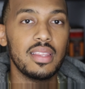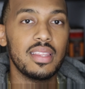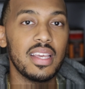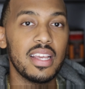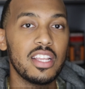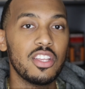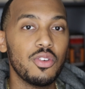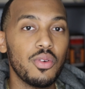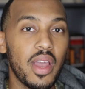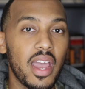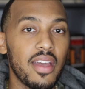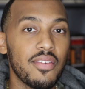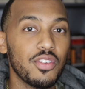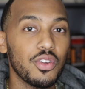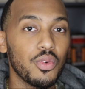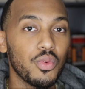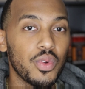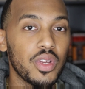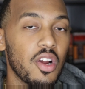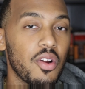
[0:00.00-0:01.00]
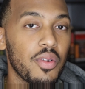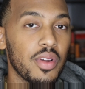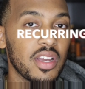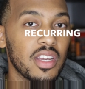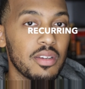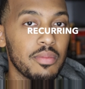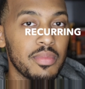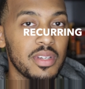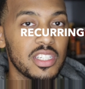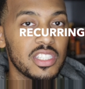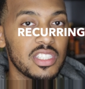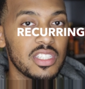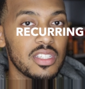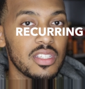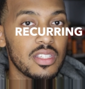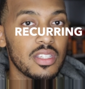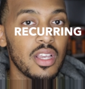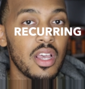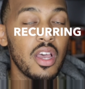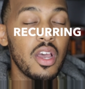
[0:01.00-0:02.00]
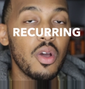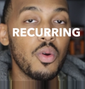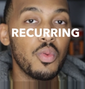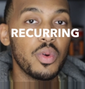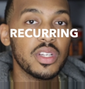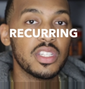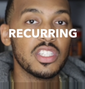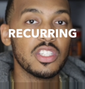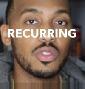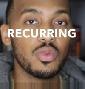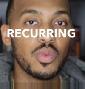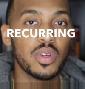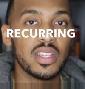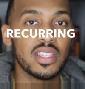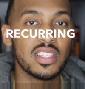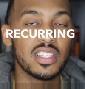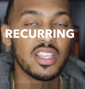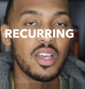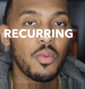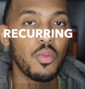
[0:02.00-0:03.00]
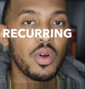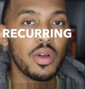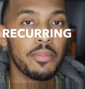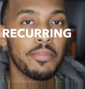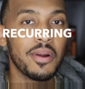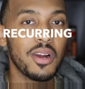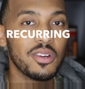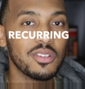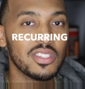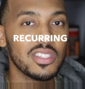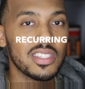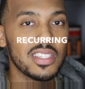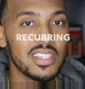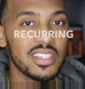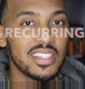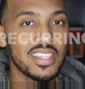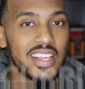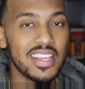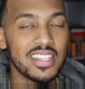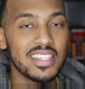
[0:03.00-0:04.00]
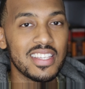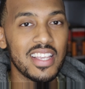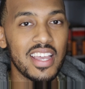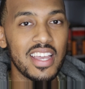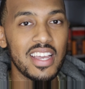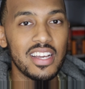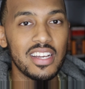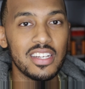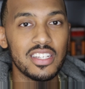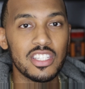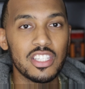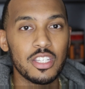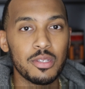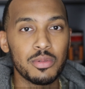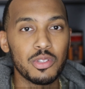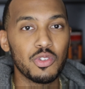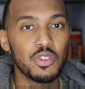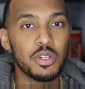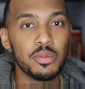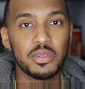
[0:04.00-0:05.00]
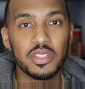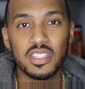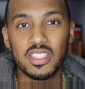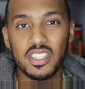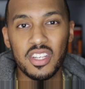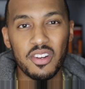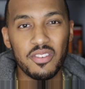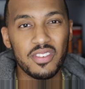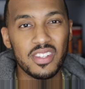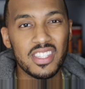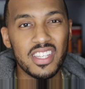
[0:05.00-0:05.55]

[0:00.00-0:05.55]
Then you have your recurring commissions, which is when someone purchases, let's say, a subscription service.